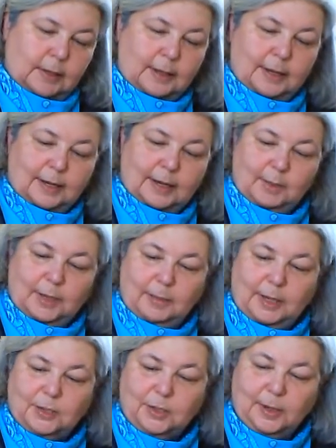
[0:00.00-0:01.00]
Again, I'm going to
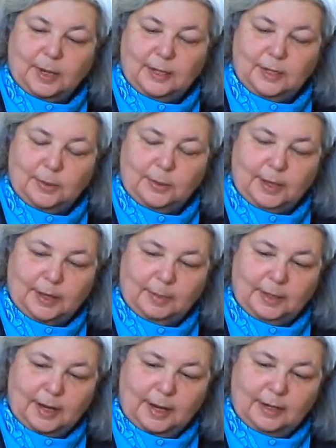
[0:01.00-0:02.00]
make sure I didn't do with
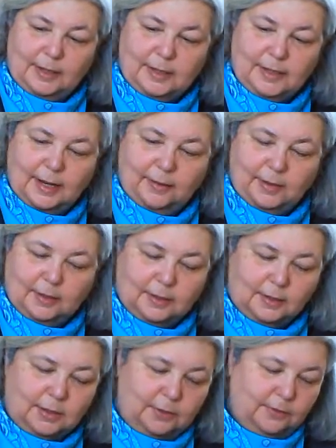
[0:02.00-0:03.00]
habanadas and have it a
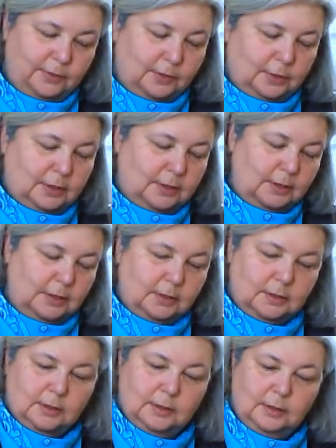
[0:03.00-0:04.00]
little too full.